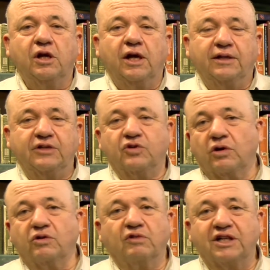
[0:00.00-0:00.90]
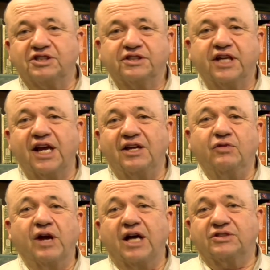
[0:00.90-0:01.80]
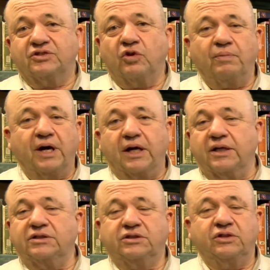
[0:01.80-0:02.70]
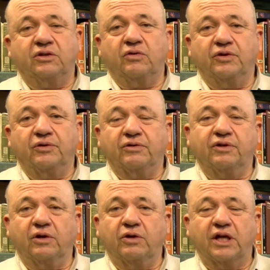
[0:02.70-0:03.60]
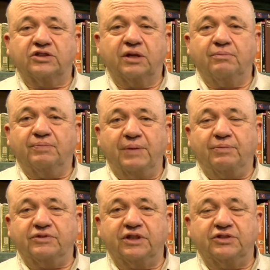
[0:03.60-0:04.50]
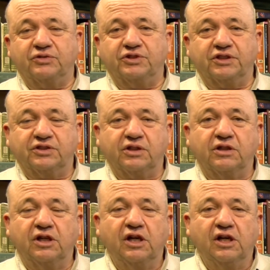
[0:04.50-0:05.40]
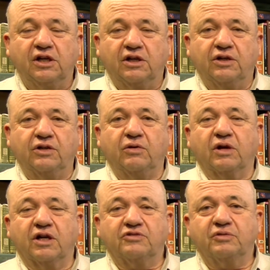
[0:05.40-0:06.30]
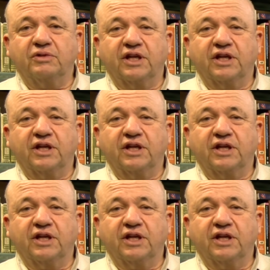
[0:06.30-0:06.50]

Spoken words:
They told the Russians, "Hey, you guys are nobodies. You're, as some people said, you're just a country with a